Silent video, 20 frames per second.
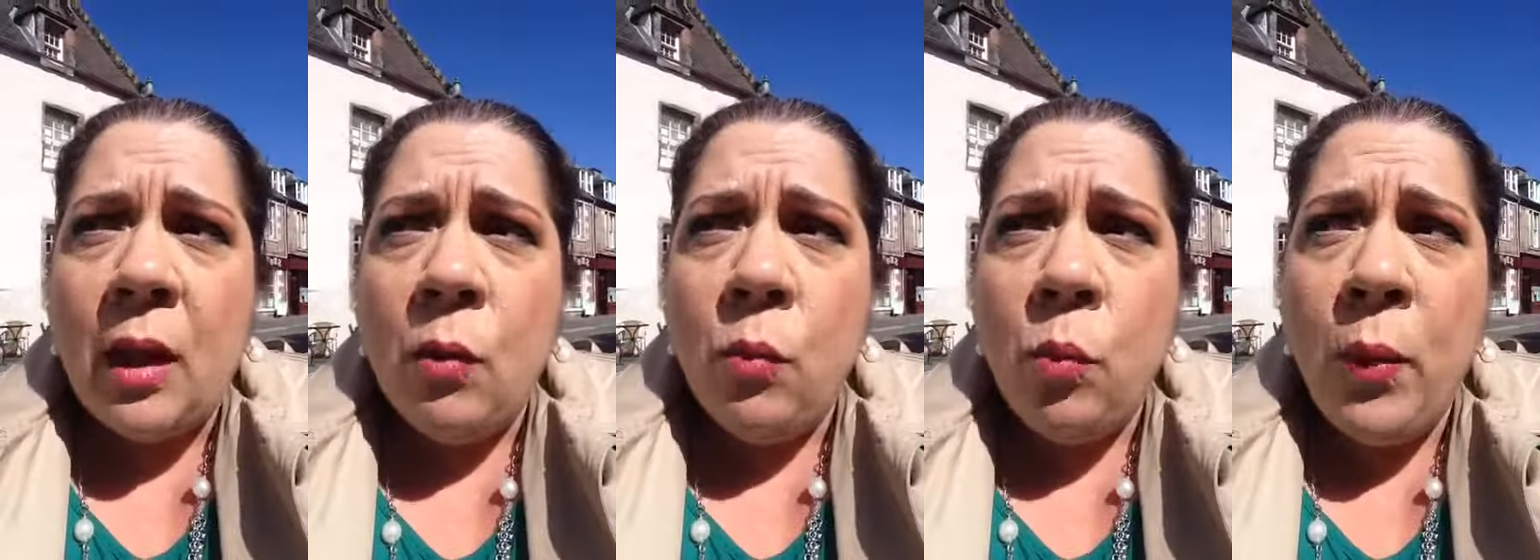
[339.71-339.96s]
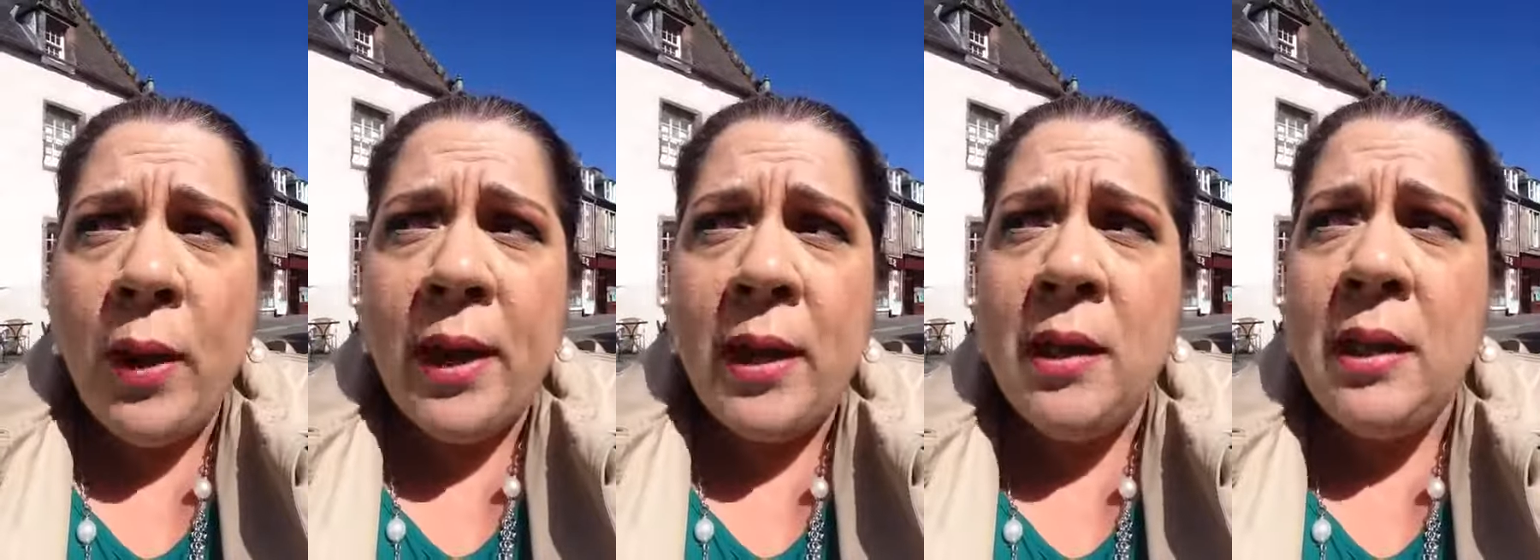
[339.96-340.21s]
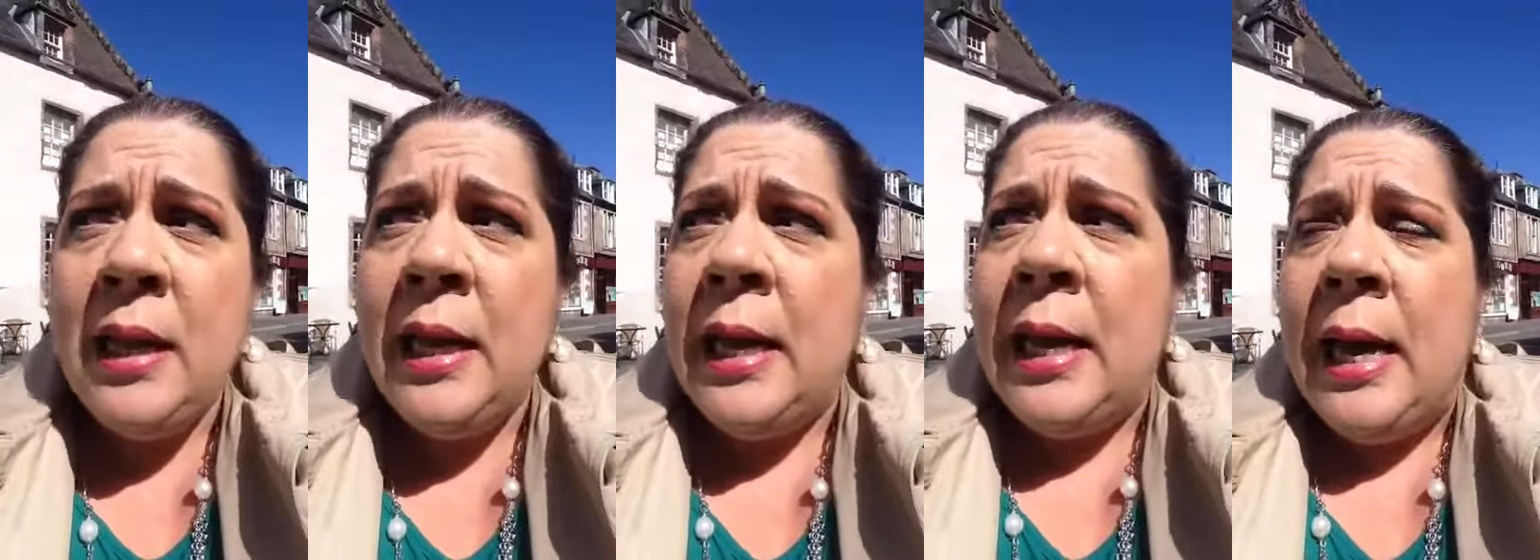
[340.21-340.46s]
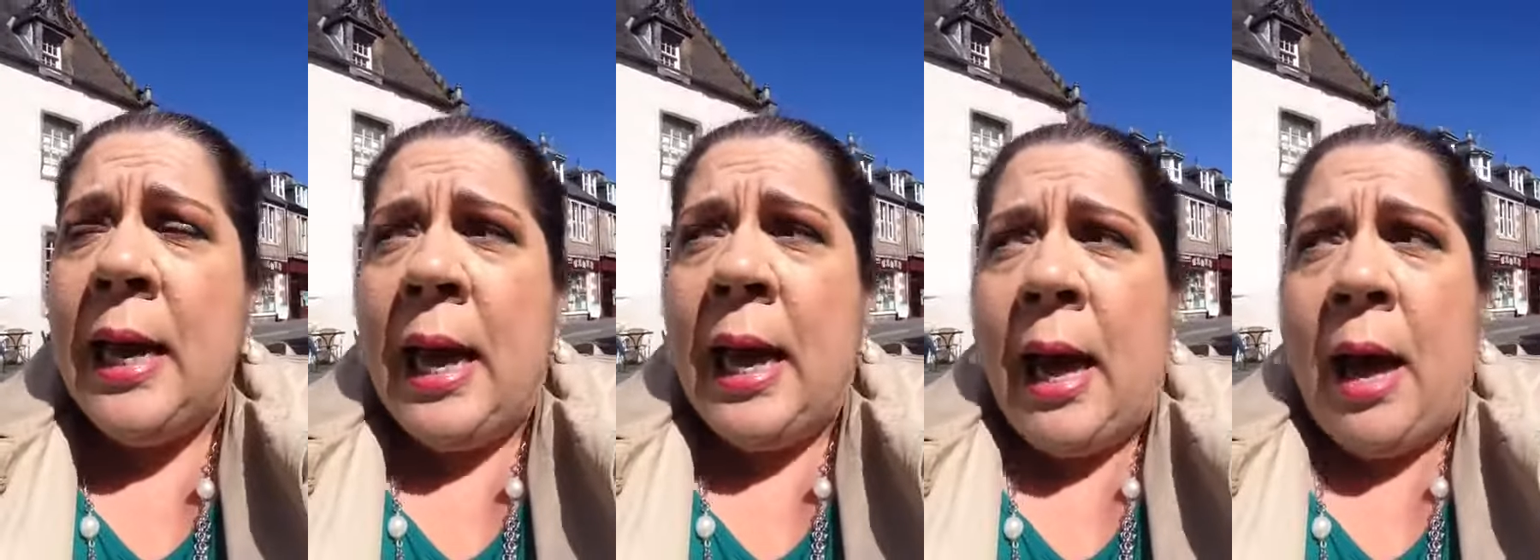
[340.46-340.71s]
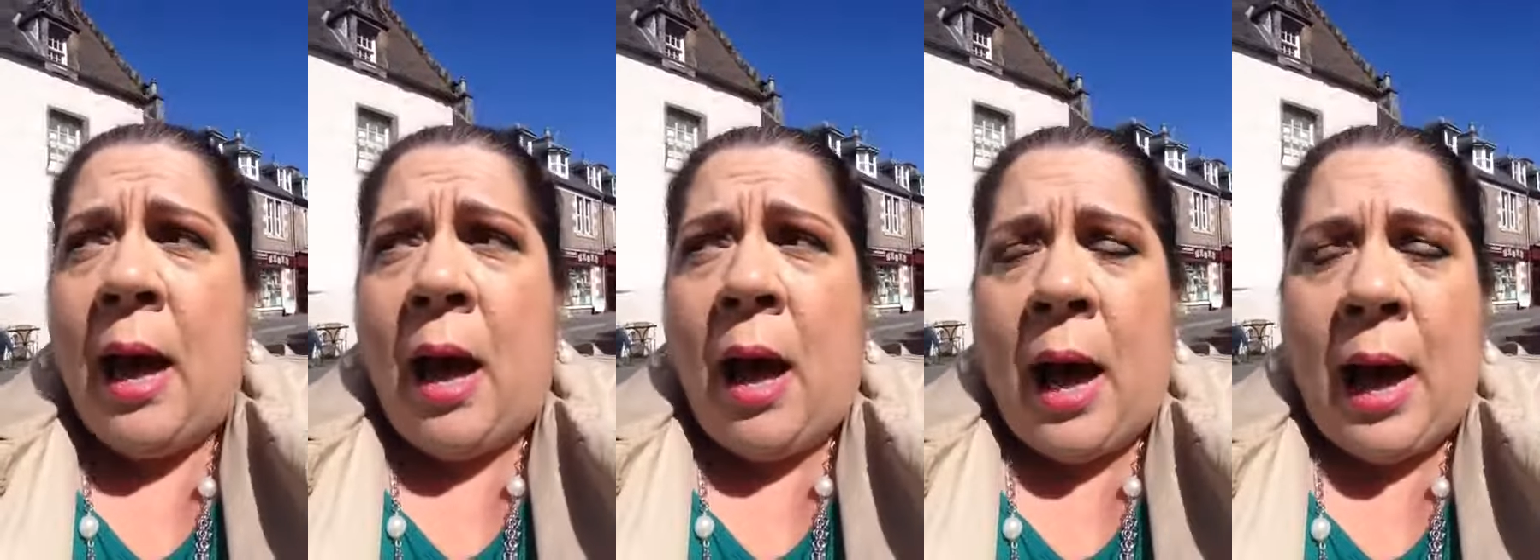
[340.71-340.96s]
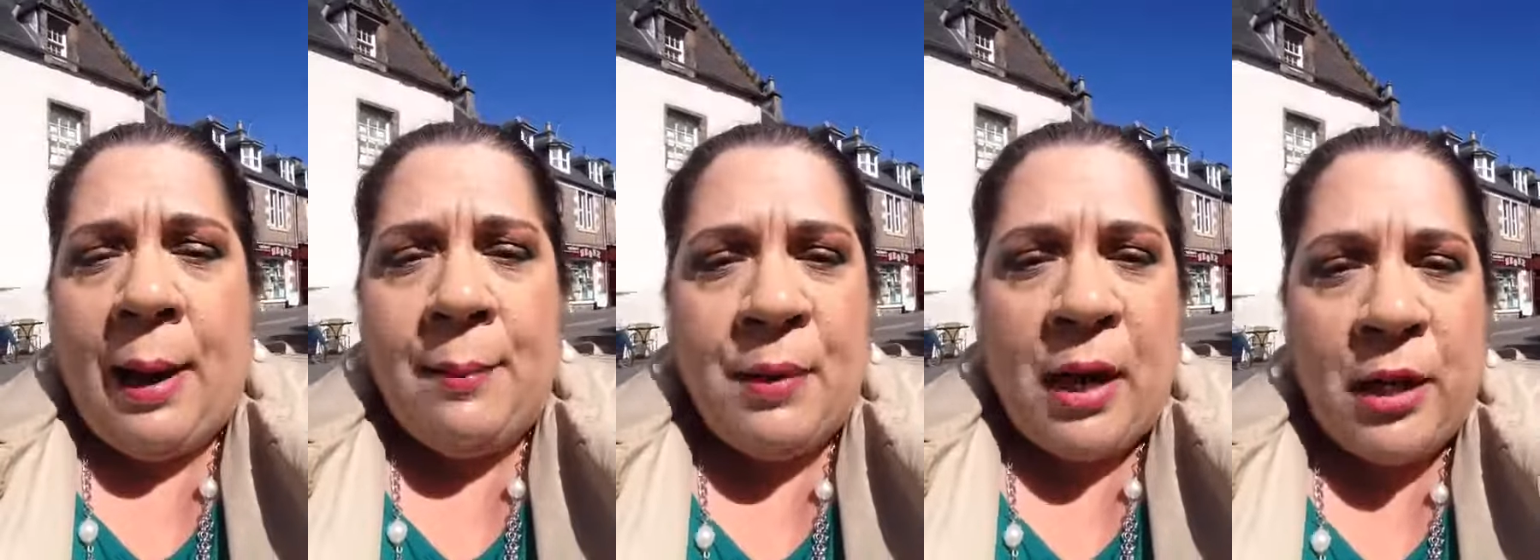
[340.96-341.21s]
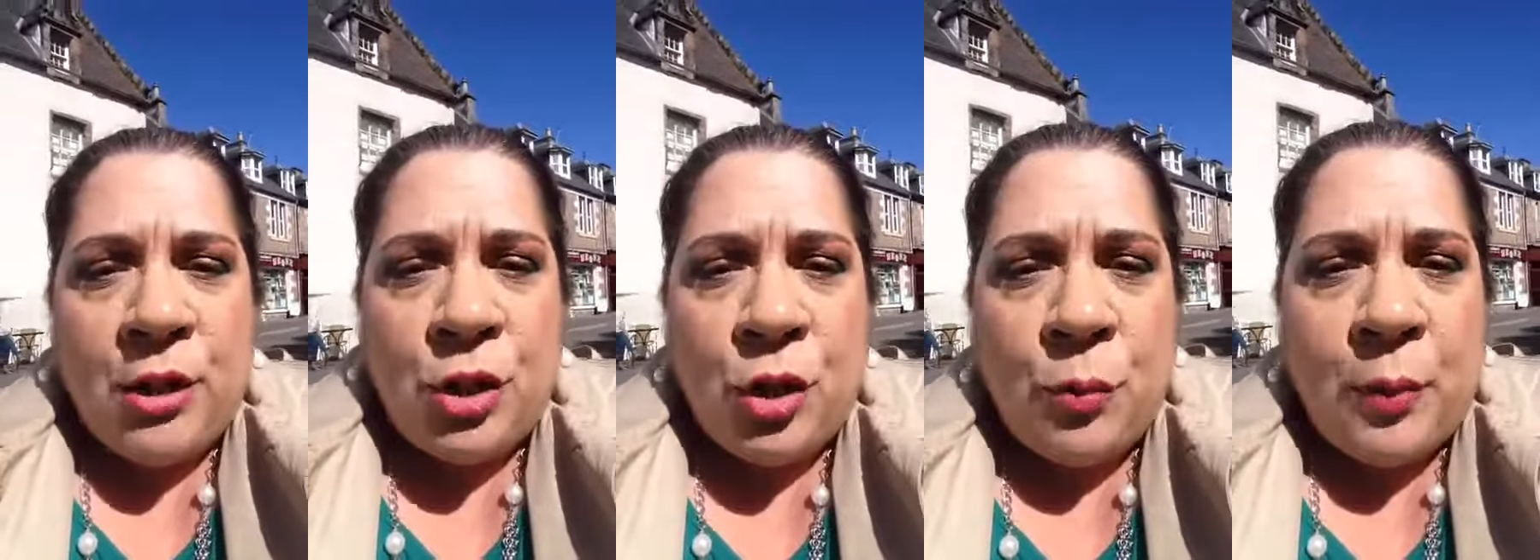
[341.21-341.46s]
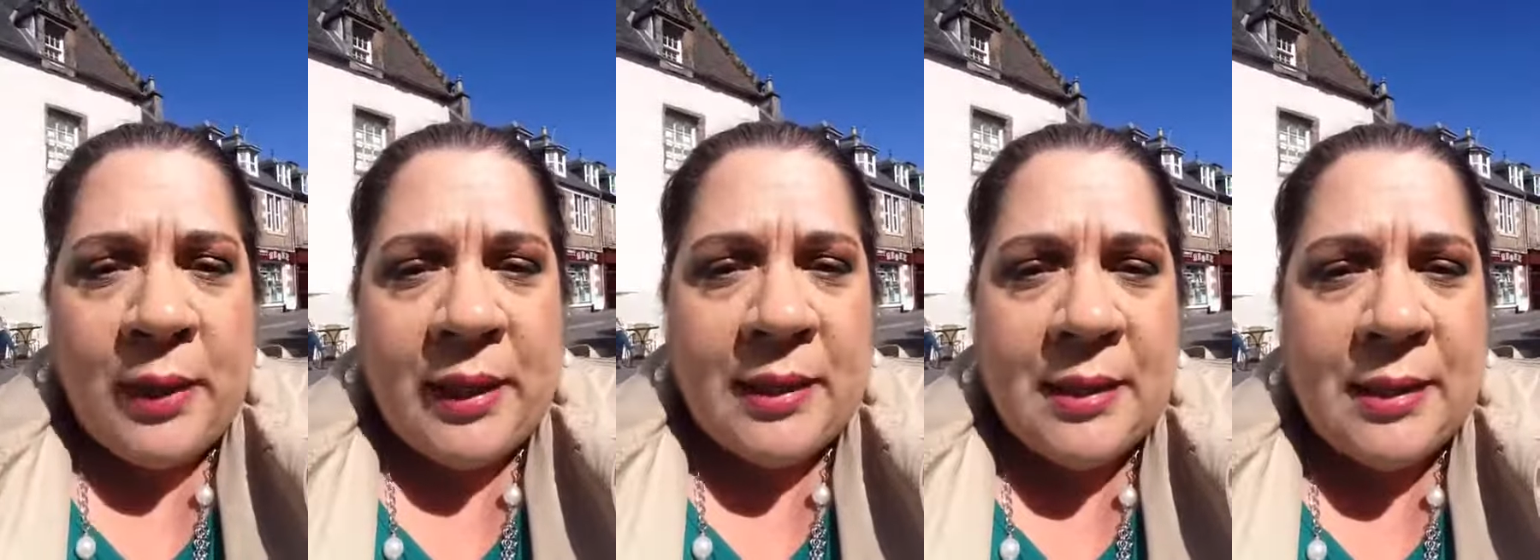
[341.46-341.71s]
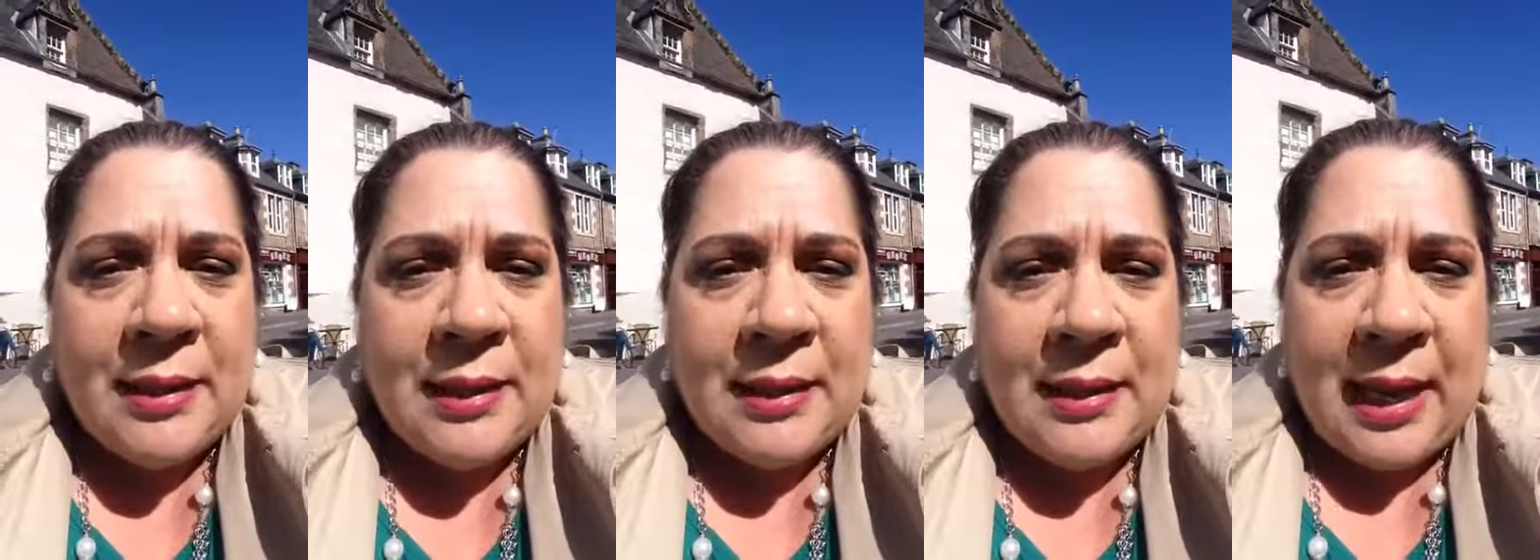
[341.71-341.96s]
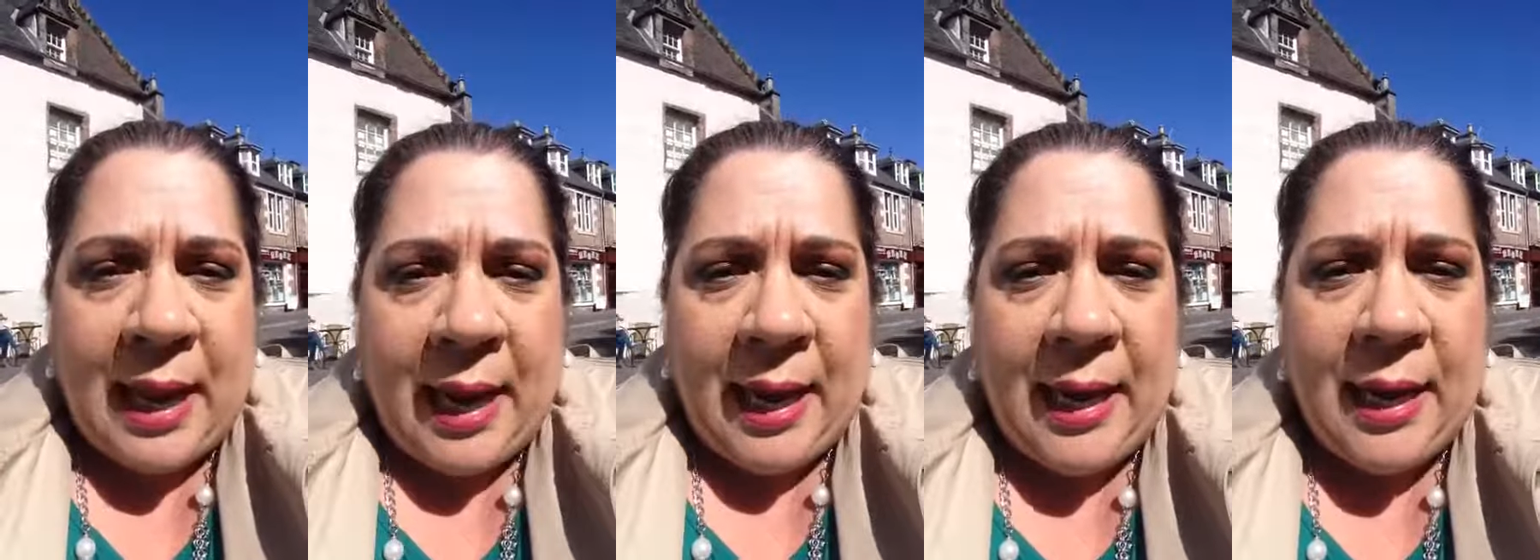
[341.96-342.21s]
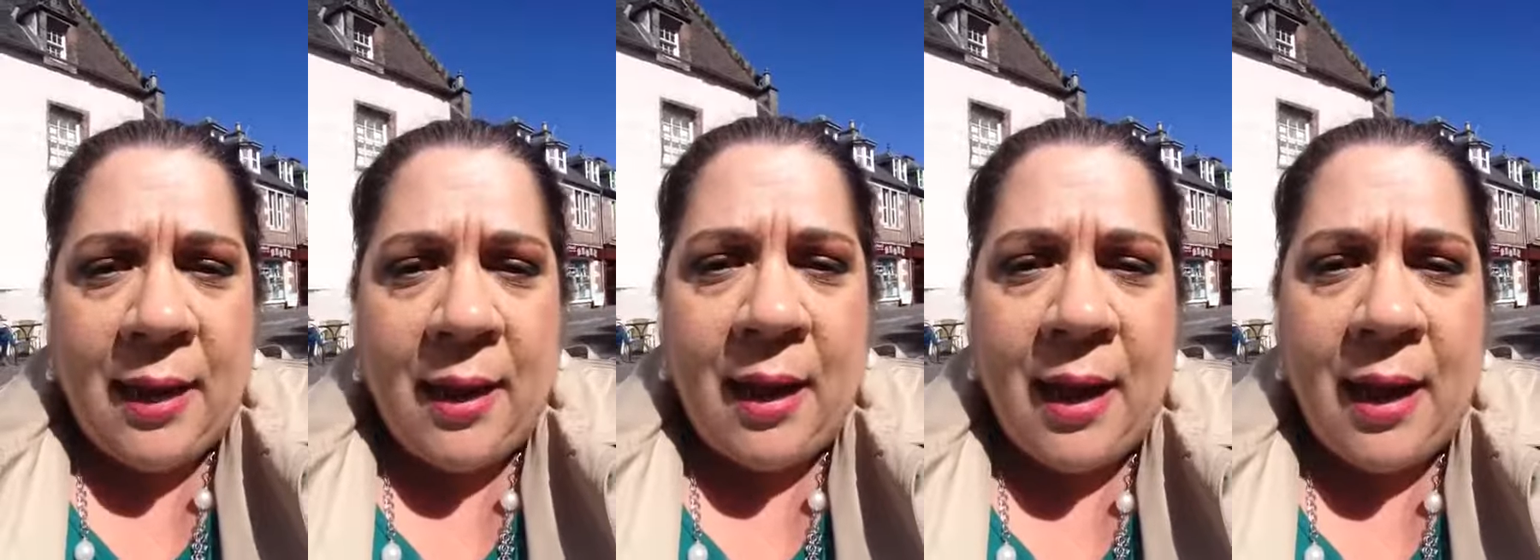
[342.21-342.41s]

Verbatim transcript: Well, I'm not sure what else to say.